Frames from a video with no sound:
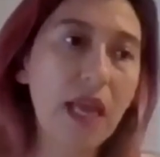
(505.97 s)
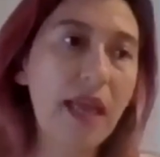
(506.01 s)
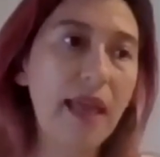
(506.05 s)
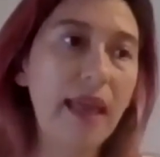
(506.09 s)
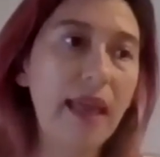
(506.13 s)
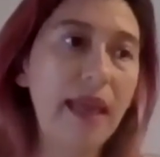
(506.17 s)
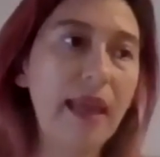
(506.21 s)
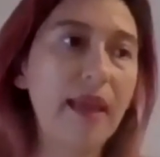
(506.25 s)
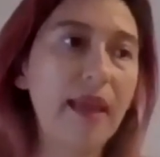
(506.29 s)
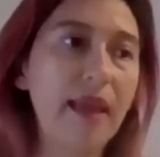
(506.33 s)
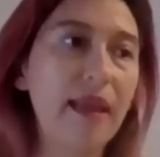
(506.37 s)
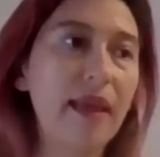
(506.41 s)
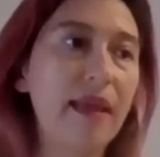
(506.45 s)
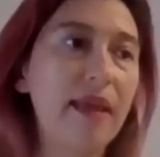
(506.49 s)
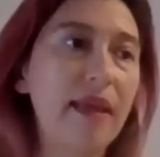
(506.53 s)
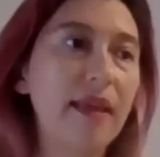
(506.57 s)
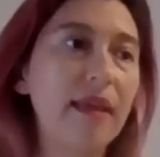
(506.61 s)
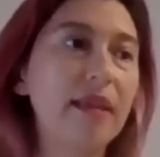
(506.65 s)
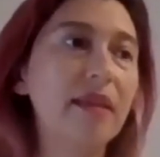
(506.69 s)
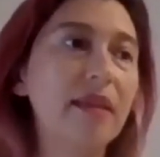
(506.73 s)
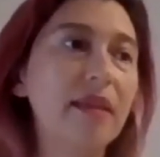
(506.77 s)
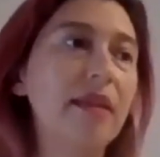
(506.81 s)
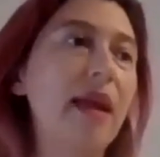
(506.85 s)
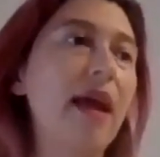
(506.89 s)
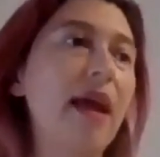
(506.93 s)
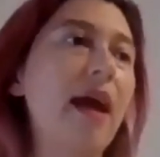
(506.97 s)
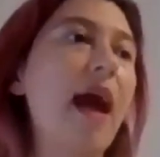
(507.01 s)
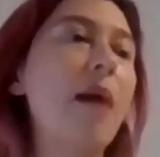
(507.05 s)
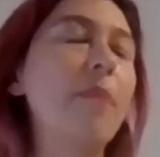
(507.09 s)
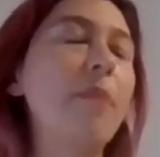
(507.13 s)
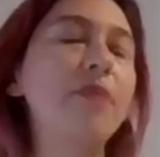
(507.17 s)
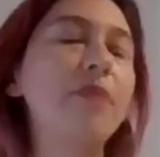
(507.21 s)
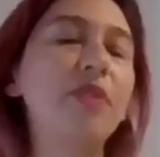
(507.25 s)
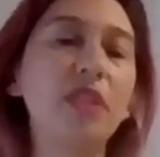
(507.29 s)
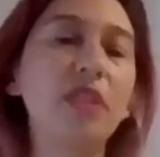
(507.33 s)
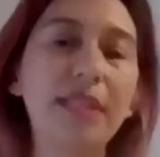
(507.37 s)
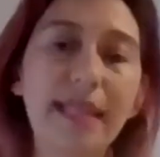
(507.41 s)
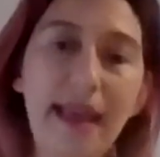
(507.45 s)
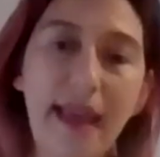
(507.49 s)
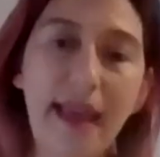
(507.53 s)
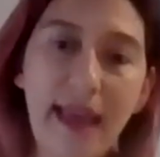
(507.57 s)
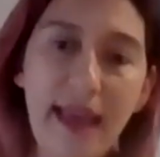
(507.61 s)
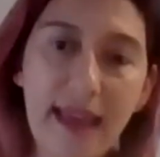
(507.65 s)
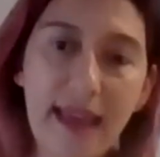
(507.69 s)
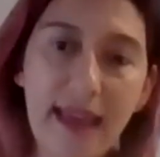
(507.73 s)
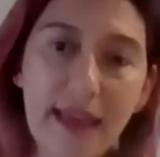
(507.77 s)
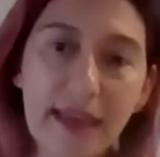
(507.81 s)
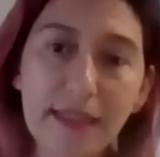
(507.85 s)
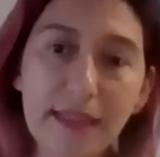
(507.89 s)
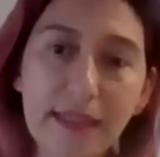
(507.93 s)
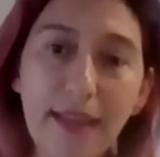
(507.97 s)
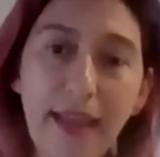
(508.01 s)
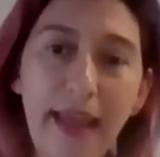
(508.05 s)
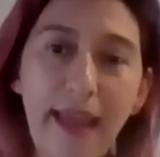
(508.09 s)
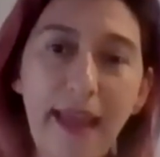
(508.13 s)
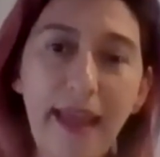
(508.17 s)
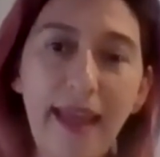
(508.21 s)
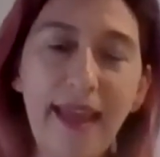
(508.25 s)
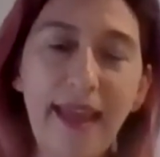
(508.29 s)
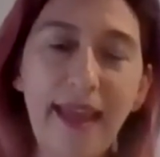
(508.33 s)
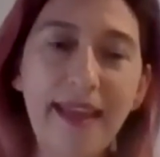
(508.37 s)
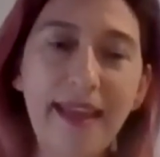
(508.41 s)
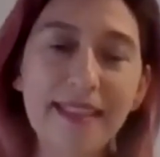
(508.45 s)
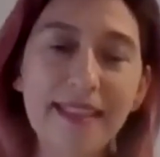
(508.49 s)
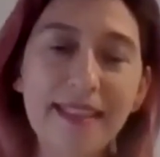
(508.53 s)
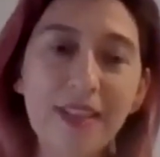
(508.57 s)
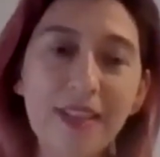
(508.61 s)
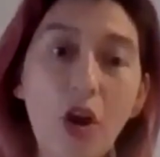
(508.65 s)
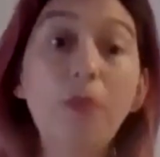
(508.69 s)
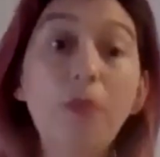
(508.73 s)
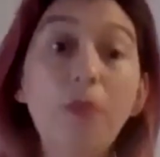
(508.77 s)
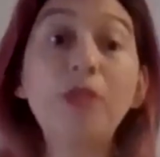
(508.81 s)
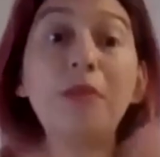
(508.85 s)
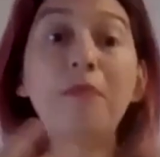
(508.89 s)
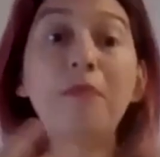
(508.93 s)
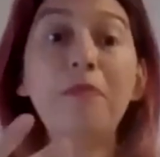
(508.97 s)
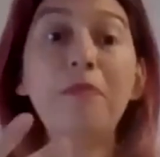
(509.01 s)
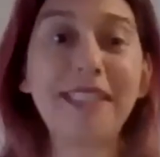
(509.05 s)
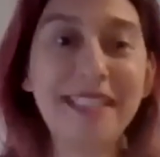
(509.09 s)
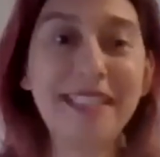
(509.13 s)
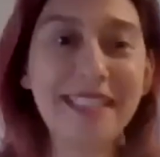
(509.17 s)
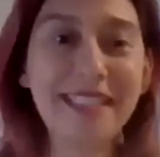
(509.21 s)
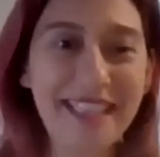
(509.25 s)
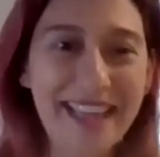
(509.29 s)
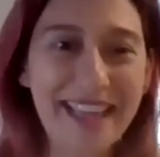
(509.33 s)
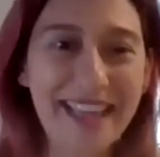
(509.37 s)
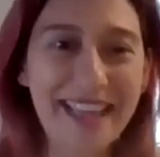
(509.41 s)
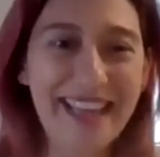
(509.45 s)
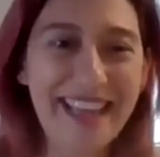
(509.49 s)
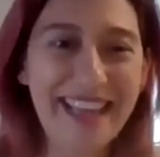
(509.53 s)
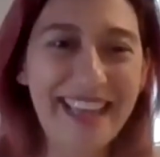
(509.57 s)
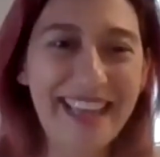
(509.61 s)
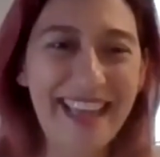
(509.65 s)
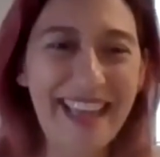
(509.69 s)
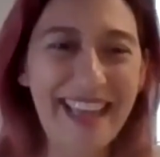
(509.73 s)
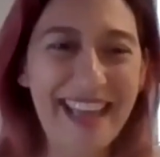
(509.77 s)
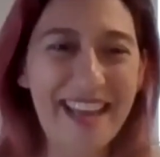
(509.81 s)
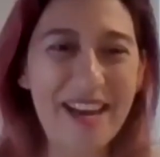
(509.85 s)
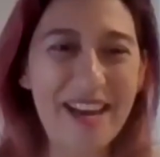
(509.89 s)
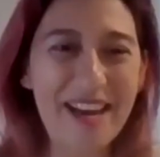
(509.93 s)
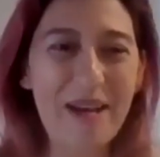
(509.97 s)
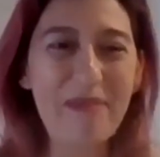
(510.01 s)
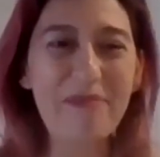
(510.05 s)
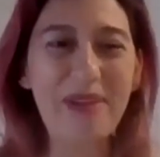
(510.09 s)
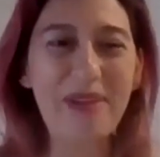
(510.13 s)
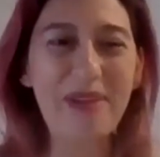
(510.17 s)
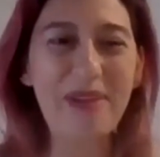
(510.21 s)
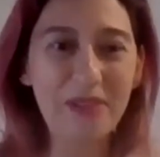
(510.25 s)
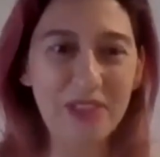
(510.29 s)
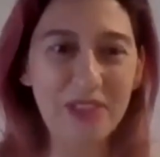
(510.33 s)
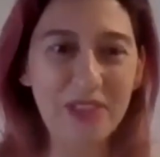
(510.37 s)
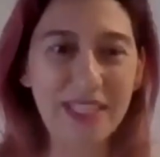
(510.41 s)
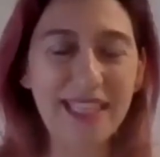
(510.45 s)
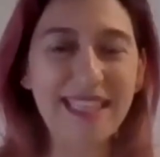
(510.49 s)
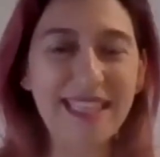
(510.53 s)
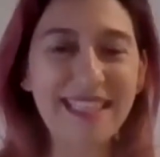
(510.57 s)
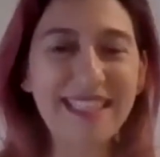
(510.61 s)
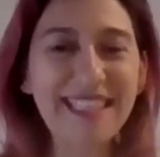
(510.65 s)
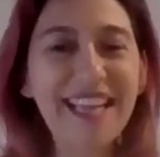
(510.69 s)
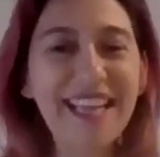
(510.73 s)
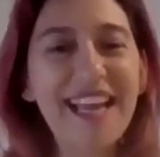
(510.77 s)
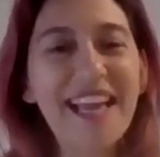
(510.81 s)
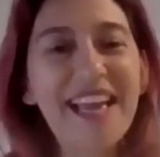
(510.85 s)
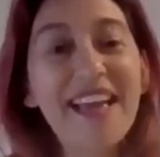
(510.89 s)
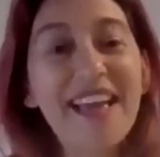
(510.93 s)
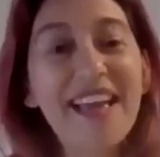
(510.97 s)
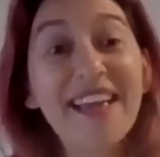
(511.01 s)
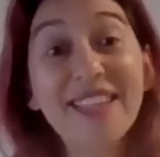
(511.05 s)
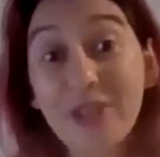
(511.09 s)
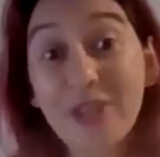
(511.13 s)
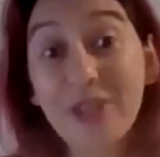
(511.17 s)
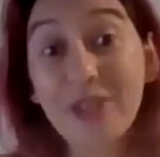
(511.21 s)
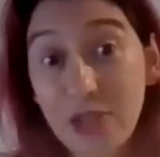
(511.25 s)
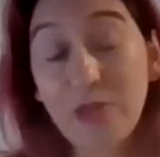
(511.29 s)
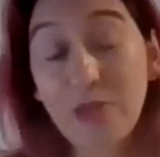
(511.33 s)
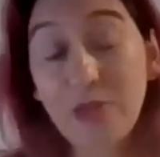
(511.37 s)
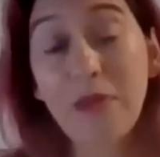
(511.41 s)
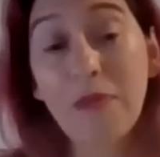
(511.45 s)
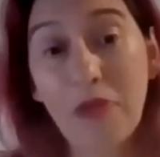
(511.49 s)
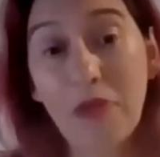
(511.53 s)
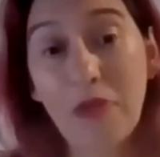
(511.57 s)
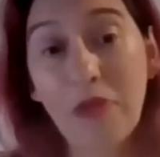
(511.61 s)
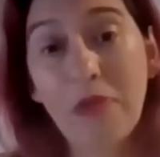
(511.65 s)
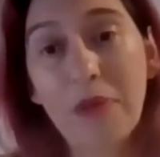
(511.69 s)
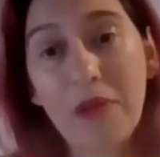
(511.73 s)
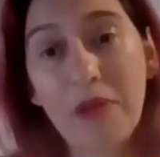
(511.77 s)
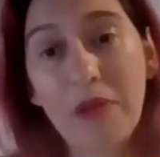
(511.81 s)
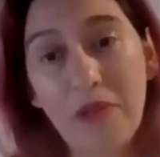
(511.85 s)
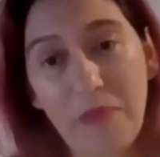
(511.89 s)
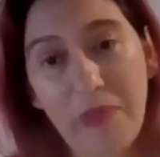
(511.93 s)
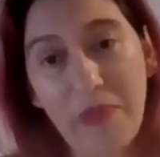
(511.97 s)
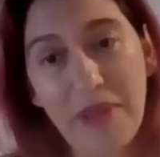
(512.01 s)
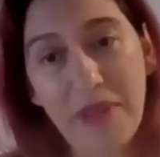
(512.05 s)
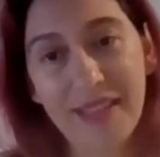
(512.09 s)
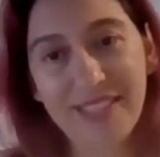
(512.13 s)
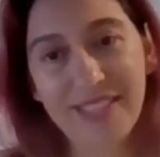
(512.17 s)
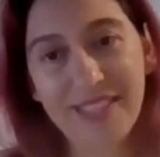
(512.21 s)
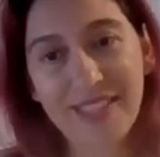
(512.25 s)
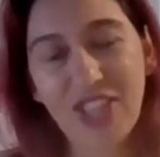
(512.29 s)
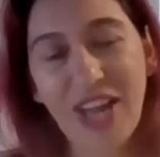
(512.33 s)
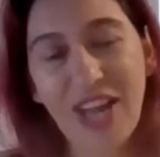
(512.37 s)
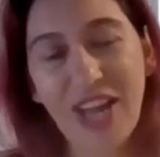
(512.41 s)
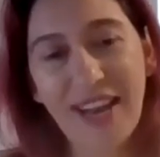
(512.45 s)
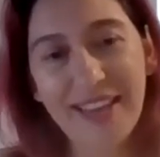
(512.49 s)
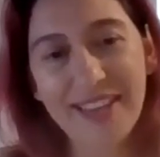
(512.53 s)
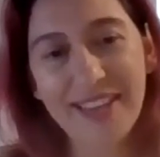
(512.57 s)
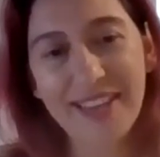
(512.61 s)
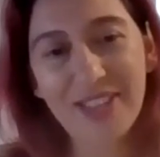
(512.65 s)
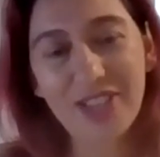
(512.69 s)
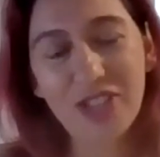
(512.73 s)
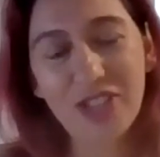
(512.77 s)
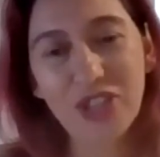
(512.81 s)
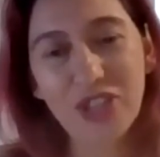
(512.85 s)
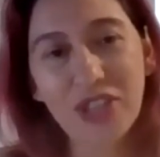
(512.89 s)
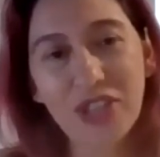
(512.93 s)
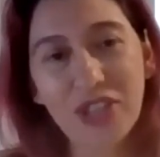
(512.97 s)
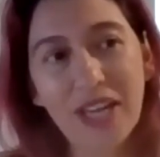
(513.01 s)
and up to date and optimistic and uplifted is going to be probably the biggest challenge.